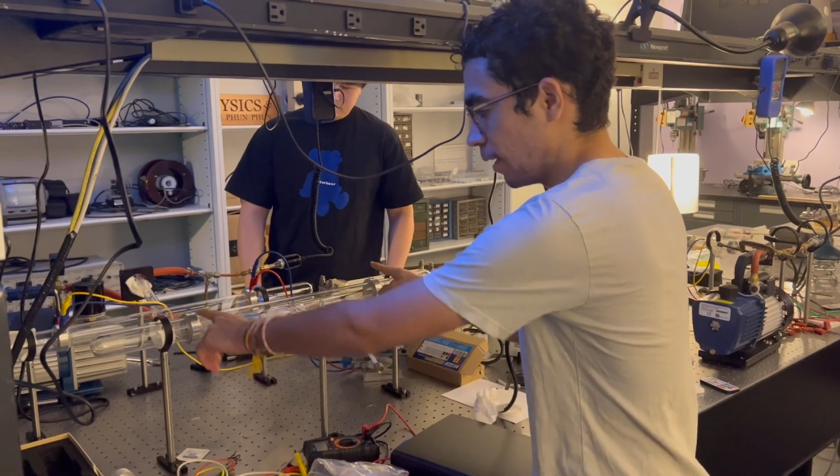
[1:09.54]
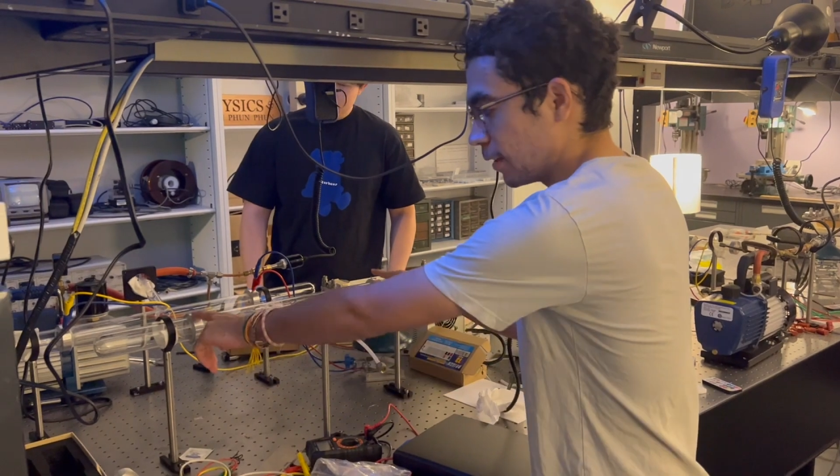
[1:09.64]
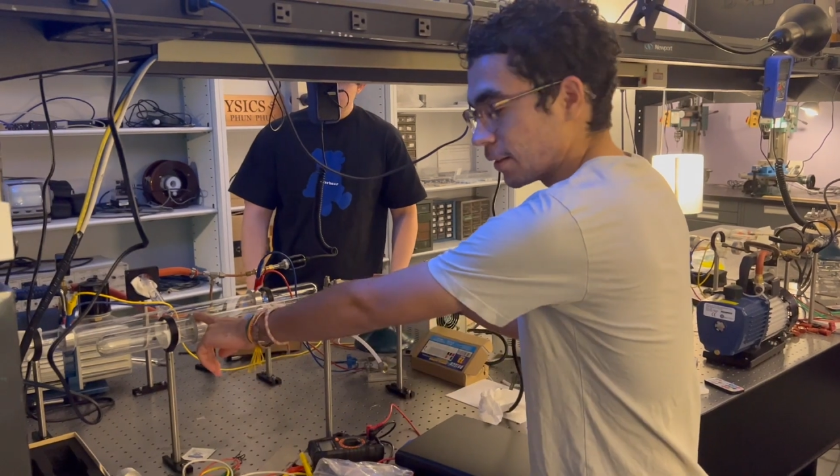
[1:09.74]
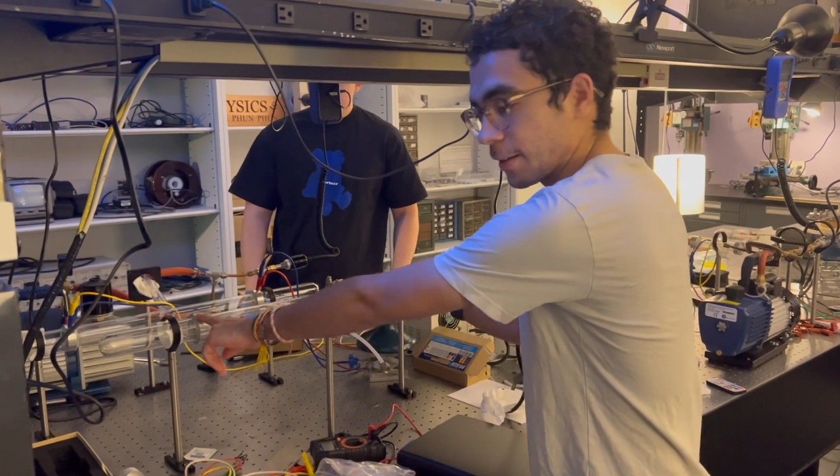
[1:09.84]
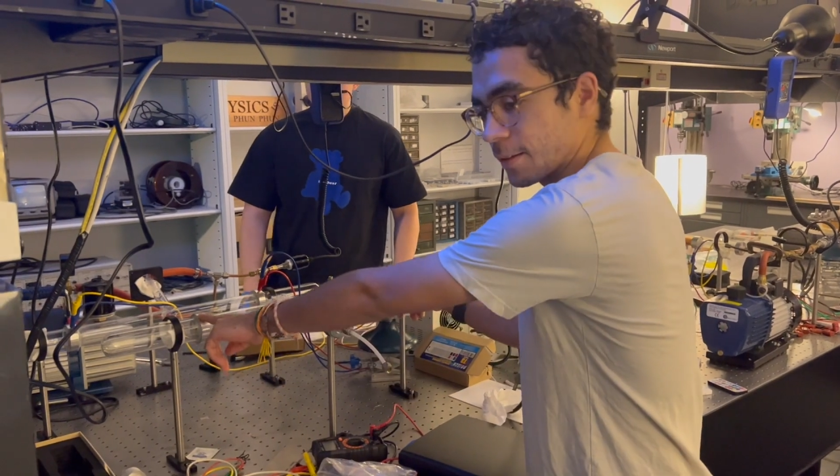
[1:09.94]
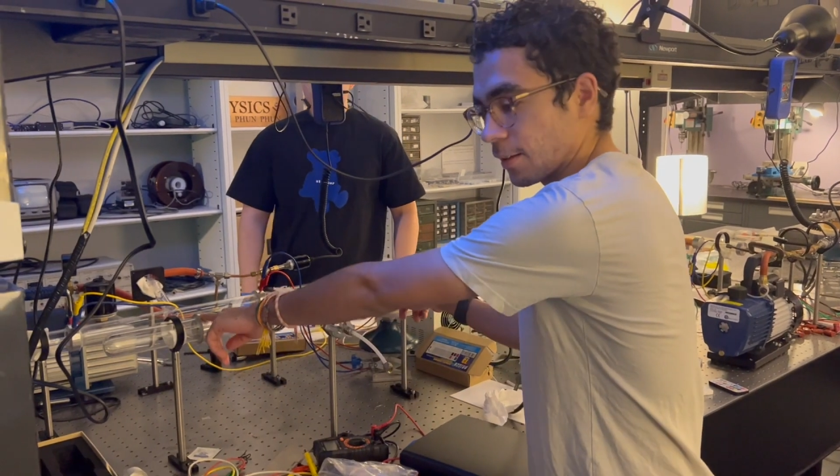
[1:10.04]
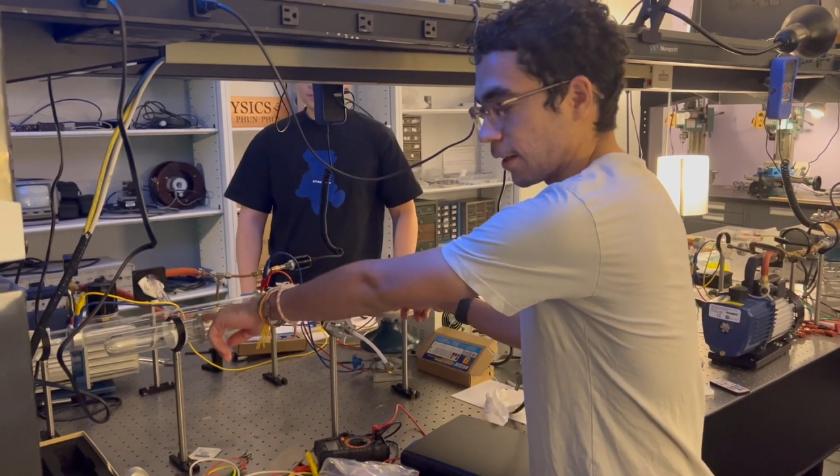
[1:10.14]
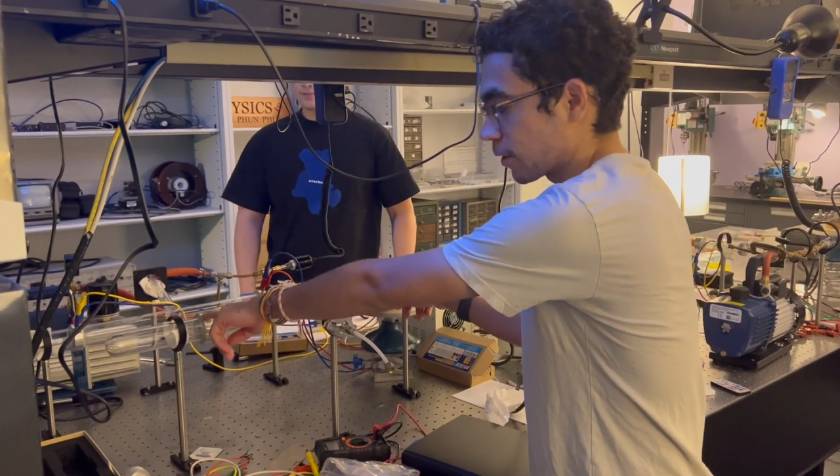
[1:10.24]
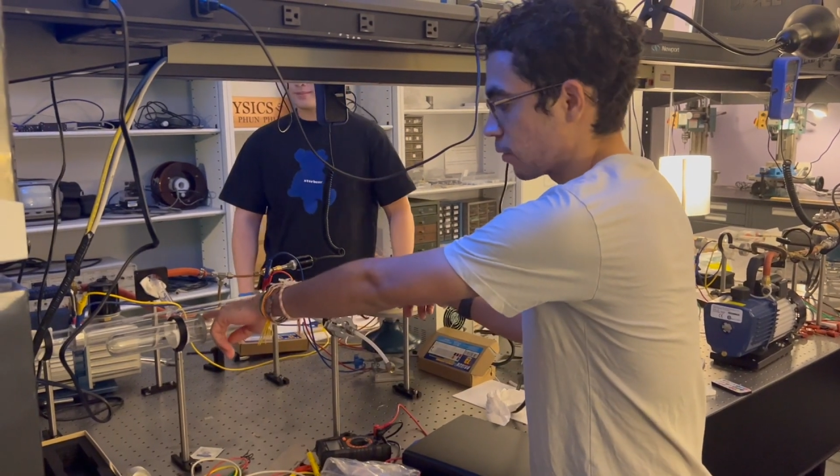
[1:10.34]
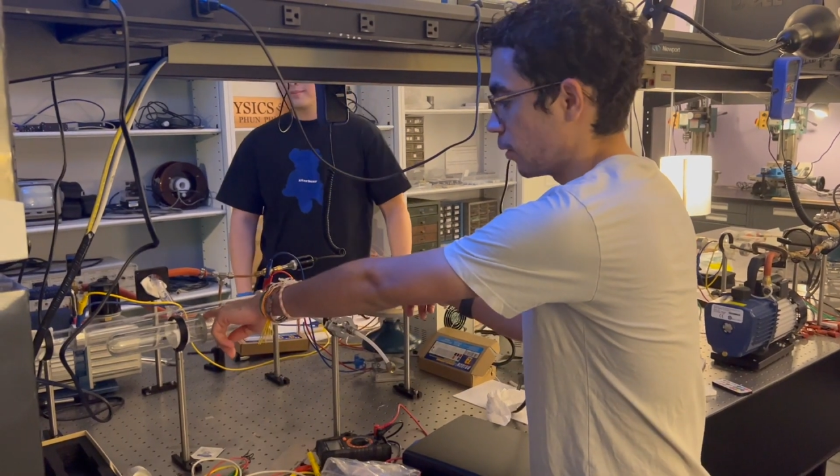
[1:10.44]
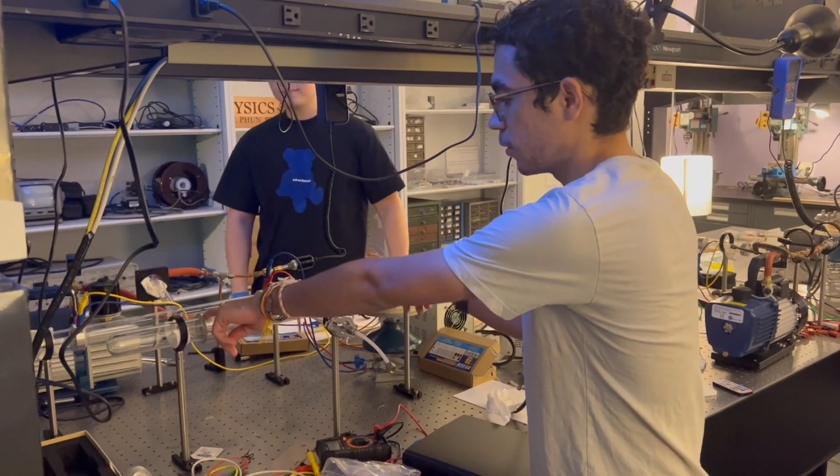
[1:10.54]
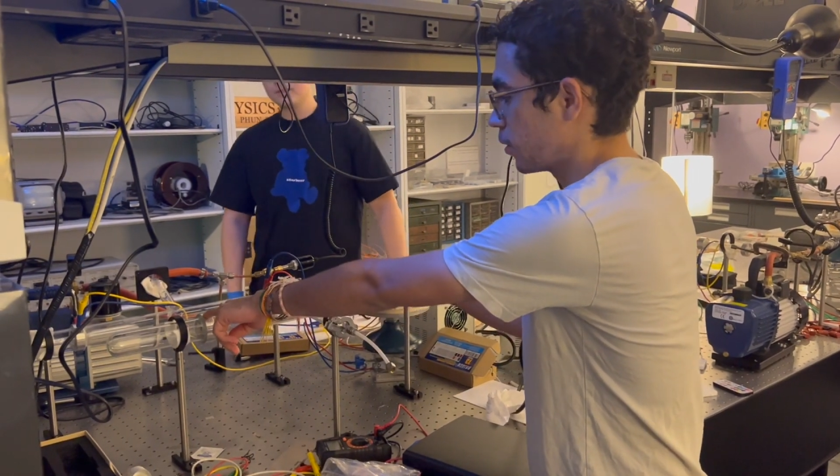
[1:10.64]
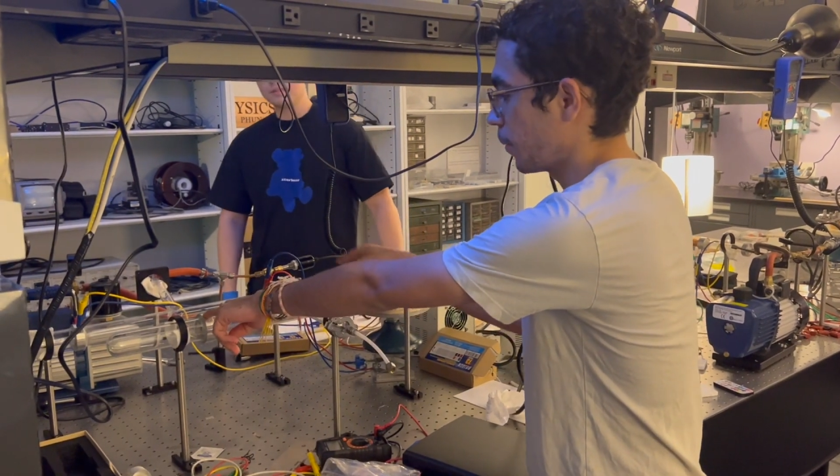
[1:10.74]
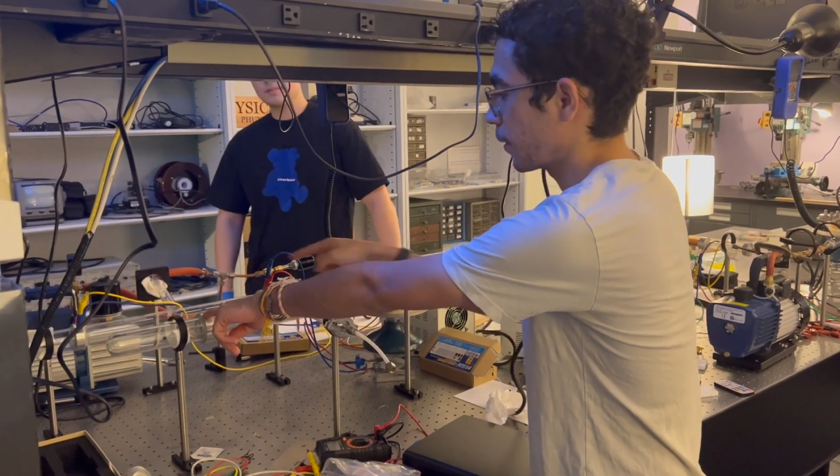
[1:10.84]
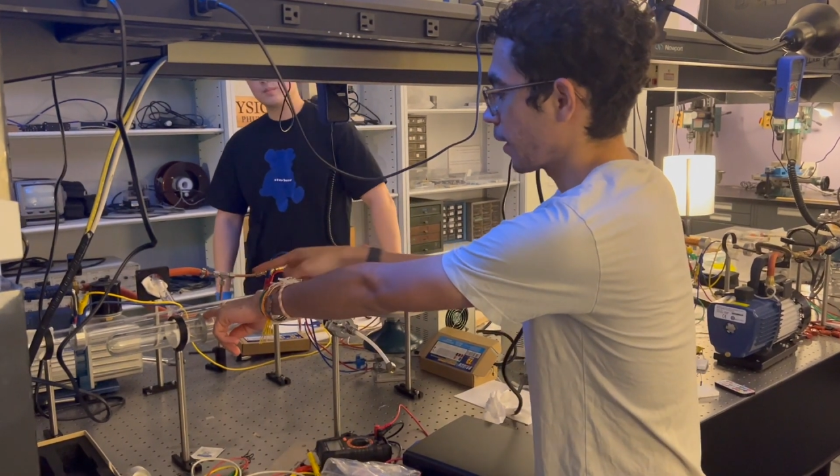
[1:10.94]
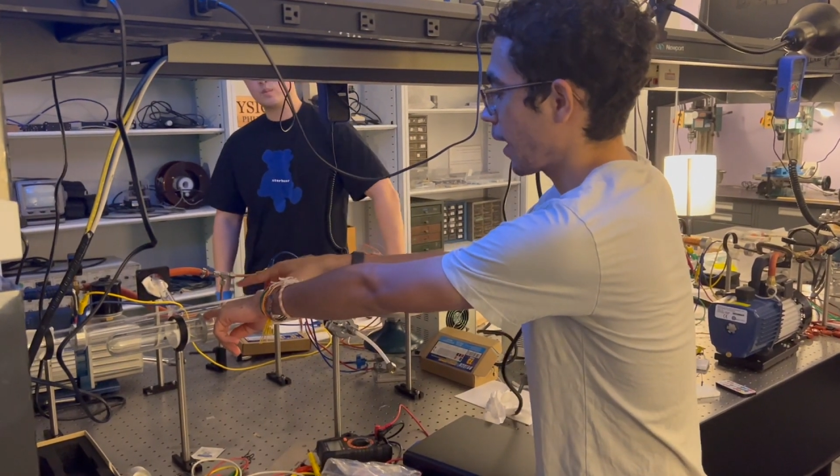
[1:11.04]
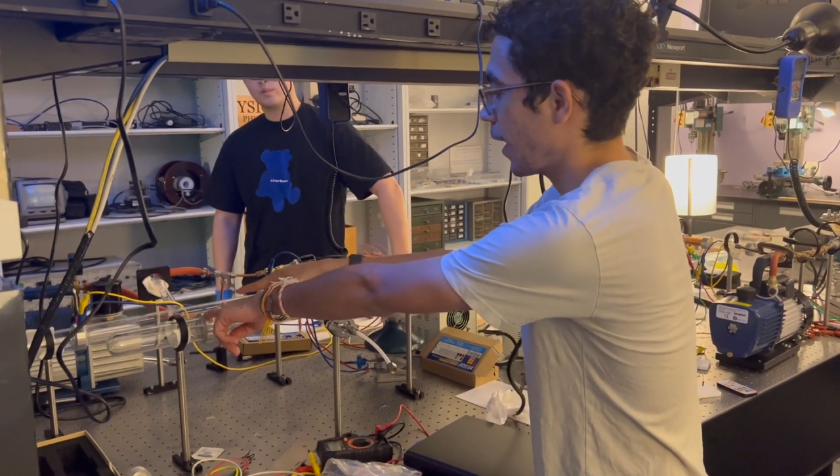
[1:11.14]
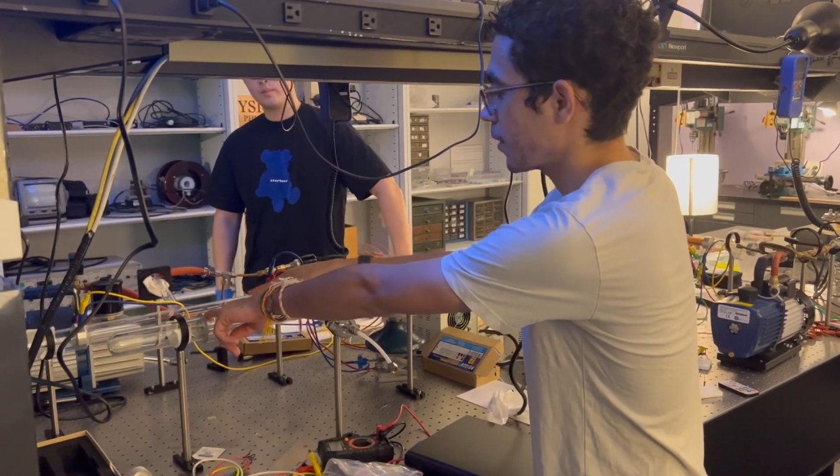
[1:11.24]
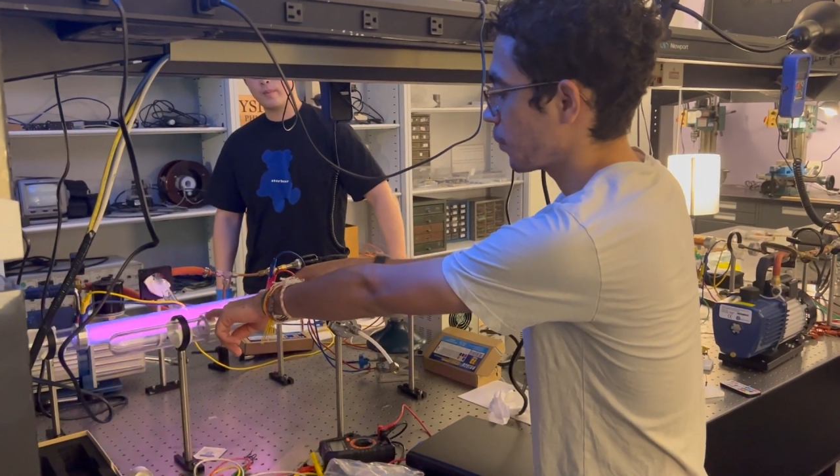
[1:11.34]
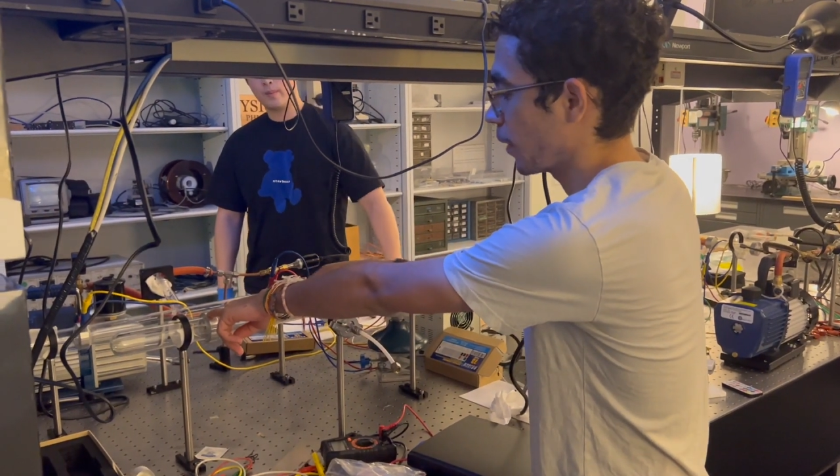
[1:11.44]
to these electrodes to make the
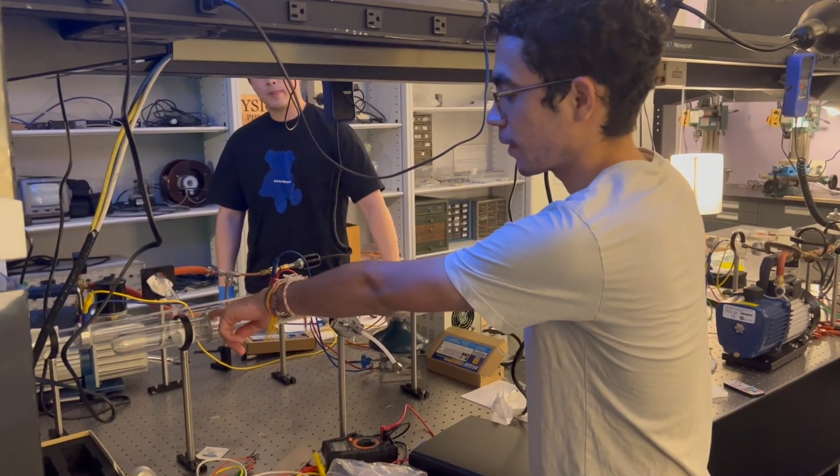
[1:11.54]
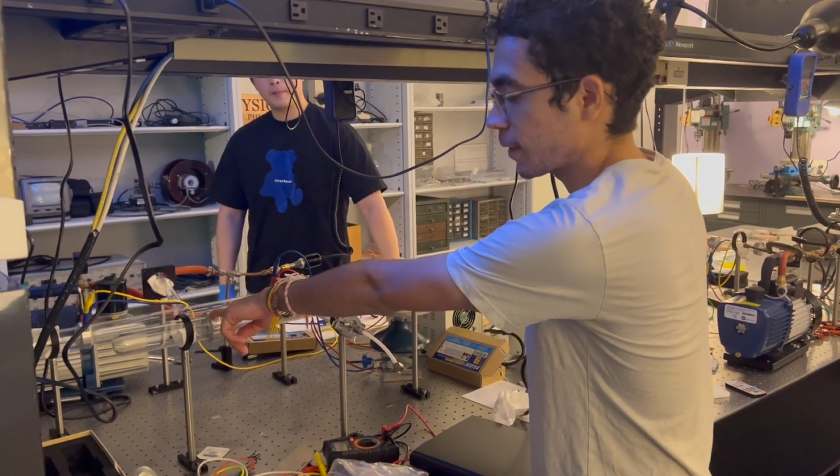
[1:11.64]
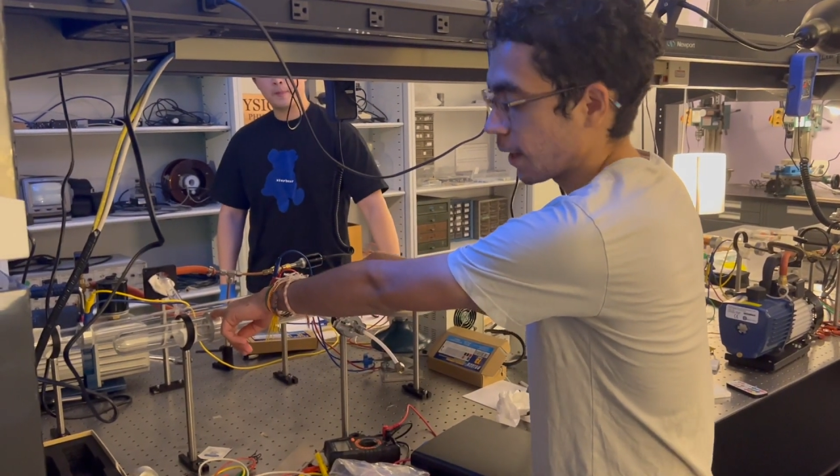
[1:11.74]
gas break